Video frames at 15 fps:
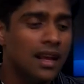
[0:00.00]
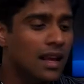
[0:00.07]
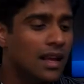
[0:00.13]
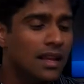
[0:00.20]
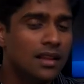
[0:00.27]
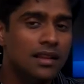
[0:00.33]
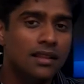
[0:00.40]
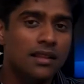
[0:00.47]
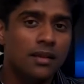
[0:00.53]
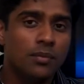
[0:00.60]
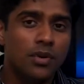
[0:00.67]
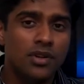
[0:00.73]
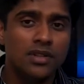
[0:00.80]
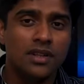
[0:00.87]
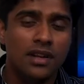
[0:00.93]
in the
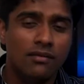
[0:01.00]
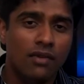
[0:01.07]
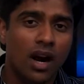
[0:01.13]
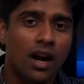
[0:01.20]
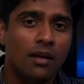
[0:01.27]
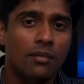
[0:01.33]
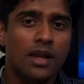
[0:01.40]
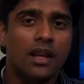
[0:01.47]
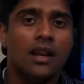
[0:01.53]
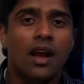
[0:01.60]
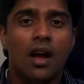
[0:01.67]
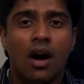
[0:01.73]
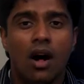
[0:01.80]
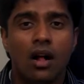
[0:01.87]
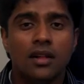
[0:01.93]
personal environment
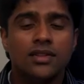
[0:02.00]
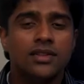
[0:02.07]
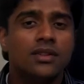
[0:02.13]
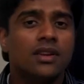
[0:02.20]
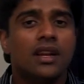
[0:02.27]
also